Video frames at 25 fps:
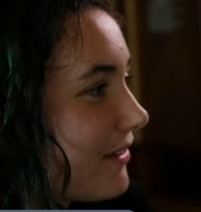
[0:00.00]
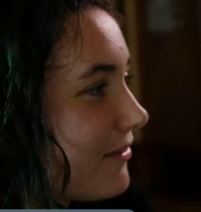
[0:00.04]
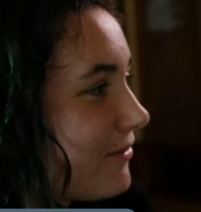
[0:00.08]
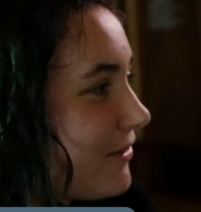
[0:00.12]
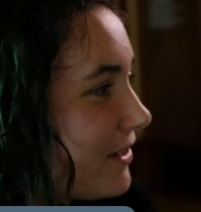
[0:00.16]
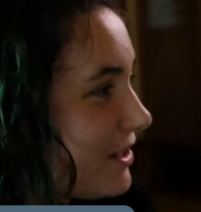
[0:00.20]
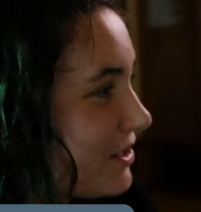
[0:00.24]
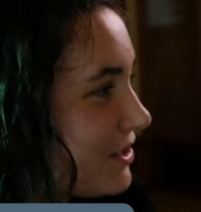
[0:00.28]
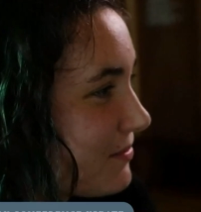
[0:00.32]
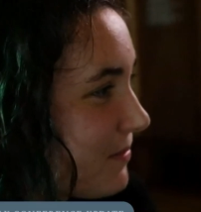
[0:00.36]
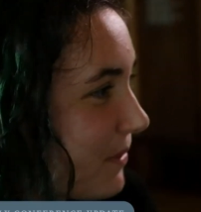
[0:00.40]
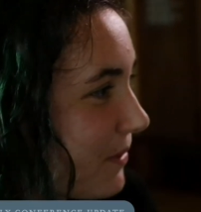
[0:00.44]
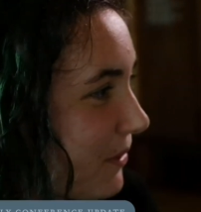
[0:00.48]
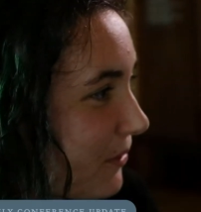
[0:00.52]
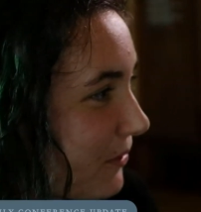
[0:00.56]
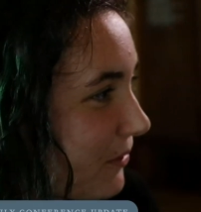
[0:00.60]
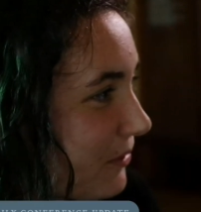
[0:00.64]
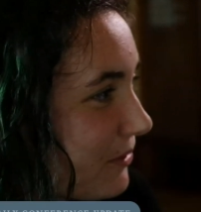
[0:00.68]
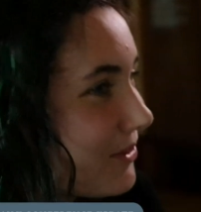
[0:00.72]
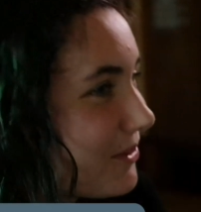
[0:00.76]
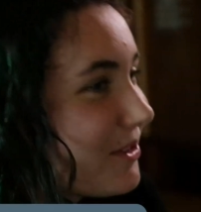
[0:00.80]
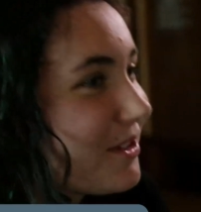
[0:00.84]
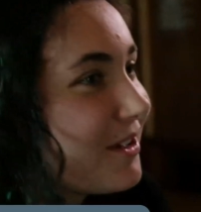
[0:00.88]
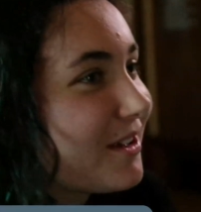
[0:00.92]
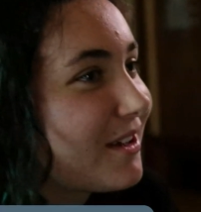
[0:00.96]

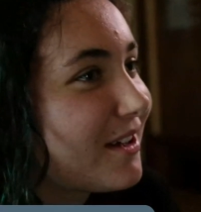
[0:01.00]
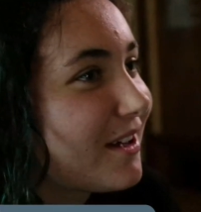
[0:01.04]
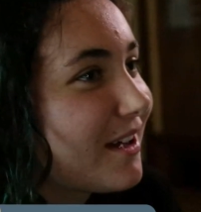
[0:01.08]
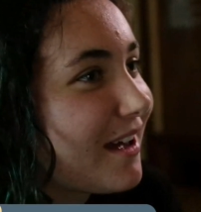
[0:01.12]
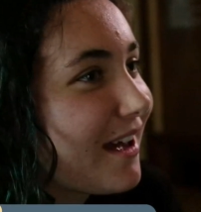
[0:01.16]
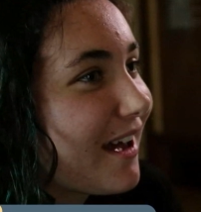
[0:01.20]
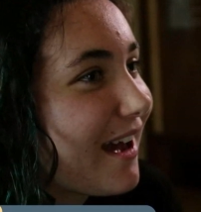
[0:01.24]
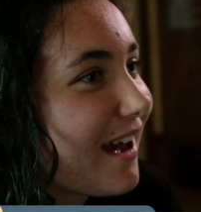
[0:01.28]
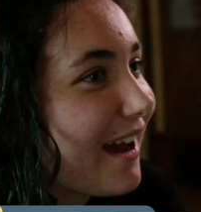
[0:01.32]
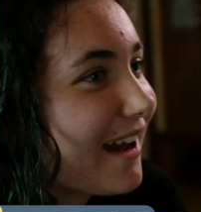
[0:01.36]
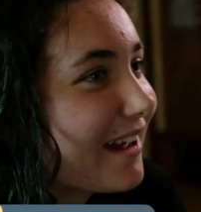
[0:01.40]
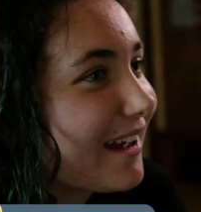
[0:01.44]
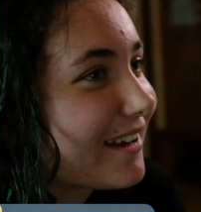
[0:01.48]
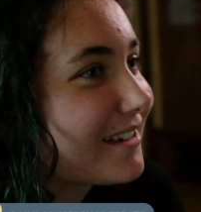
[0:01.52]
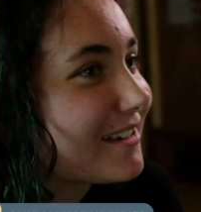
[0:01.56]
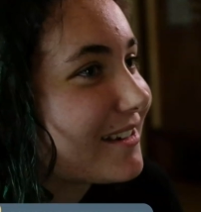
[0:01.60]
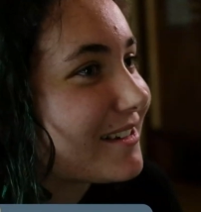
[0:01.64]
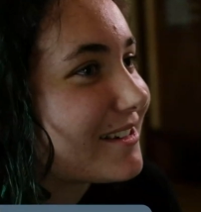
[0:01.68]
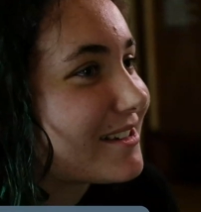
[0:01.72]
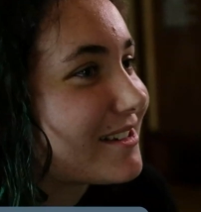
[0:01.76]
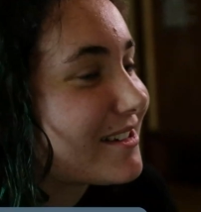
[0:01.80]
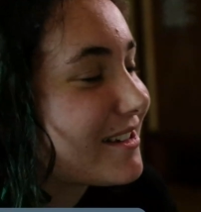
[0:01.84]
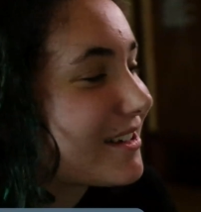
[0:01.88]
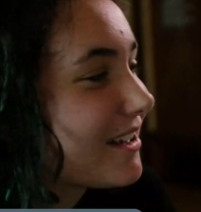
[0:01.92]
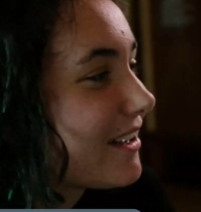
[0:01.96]
fishbowl,
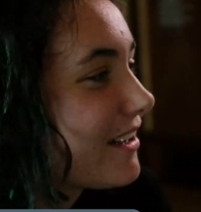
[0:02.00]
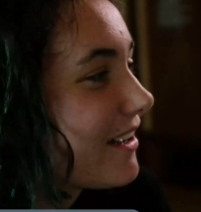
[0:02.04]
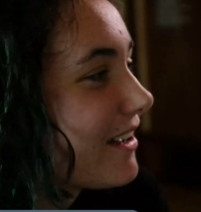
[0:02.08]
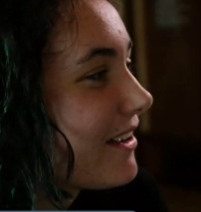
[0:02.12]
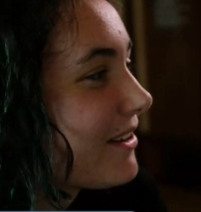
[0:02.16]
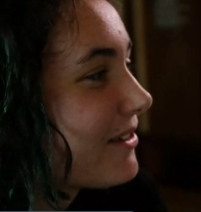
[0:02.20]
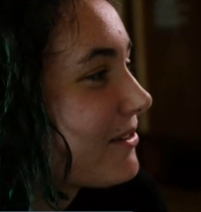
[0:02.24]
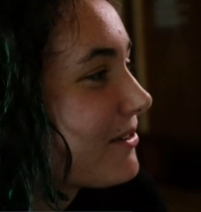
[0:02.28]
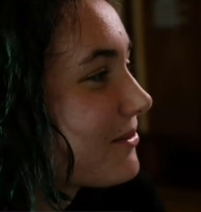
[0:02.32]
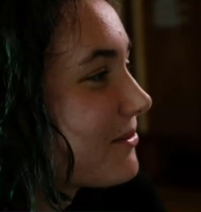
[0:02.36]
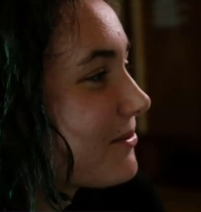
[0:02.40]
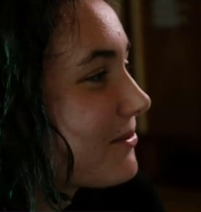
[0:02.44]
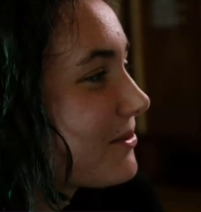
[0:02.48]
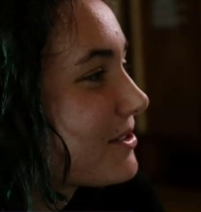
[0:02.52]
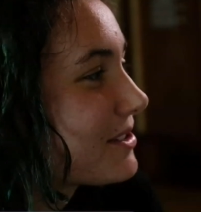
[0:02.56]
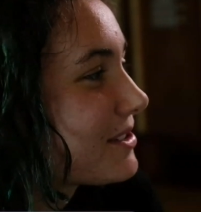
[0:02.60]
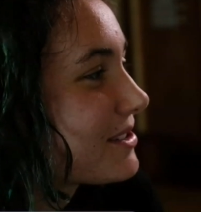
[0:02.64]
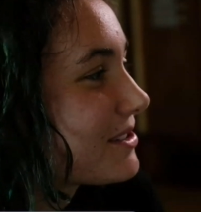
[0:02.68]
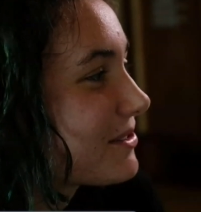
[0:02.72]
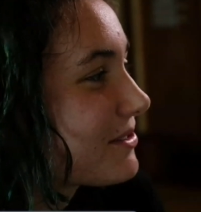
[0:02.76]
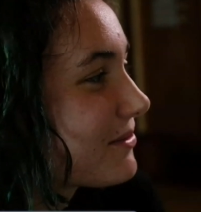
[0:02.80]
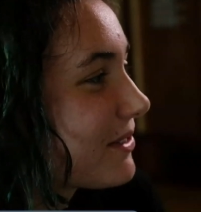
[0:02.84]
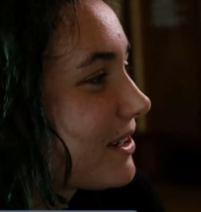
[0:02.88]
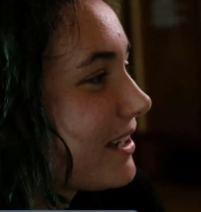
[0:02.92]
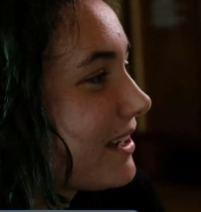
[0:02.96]
and it
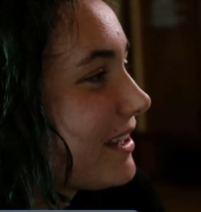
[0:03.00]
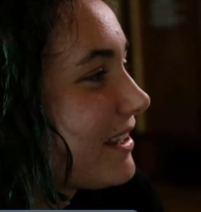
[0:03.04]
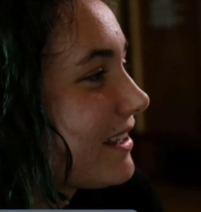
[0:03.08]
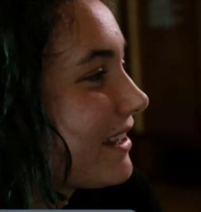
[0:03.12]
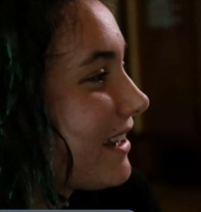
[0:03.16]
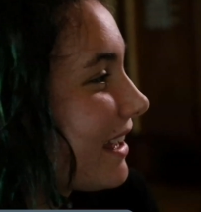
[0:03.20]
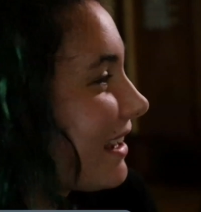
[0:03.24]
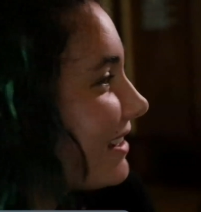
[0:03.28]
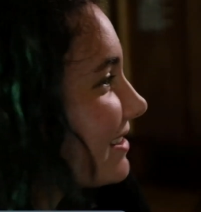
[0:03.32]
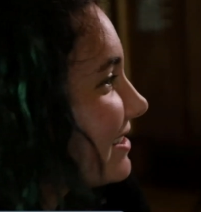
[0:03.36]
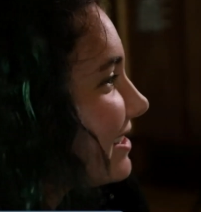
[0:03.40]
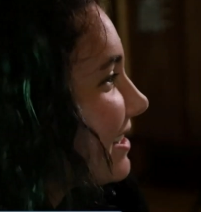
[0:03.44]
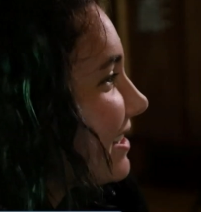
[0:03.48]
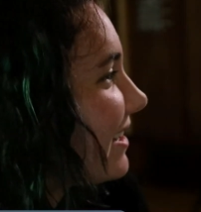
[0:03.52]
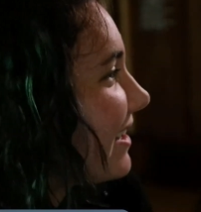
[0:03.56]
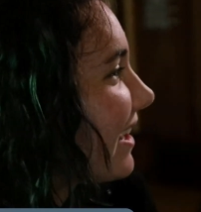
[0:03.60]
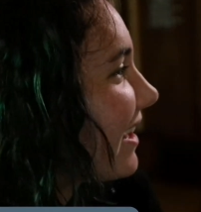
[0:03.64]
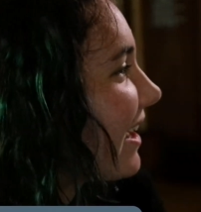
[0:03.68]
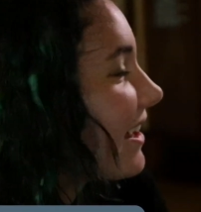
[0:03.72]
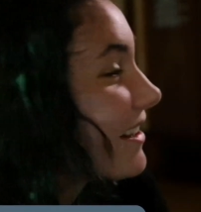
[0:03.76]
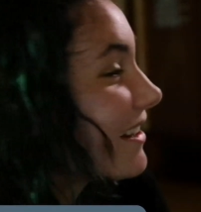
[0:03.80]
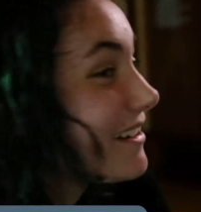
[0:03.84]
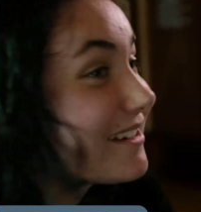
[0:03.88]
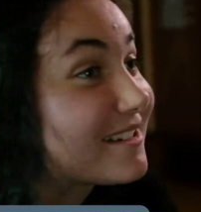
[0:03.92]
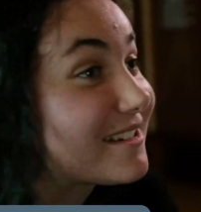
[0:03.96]
was really connecting,
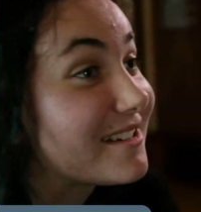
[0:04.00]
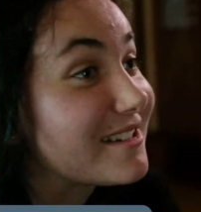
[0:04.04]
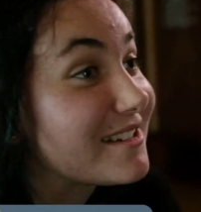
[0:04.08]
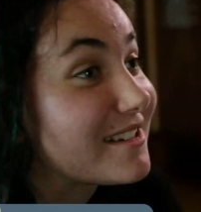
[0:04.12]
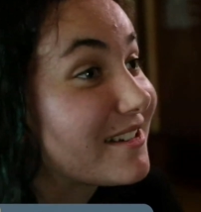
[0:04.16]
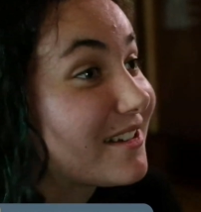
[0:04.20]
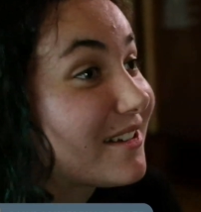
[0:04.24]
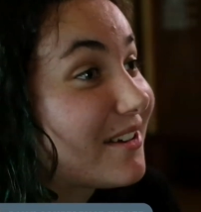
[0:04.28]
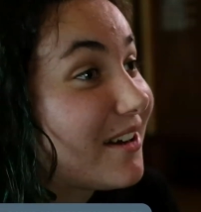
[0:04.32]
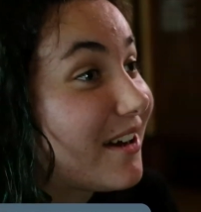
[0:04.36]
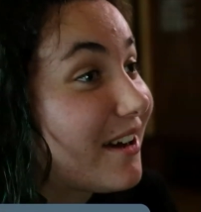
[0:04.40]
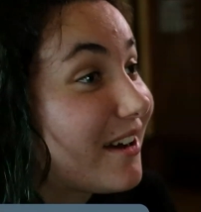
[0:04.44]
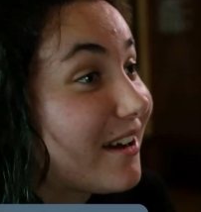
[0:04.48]
and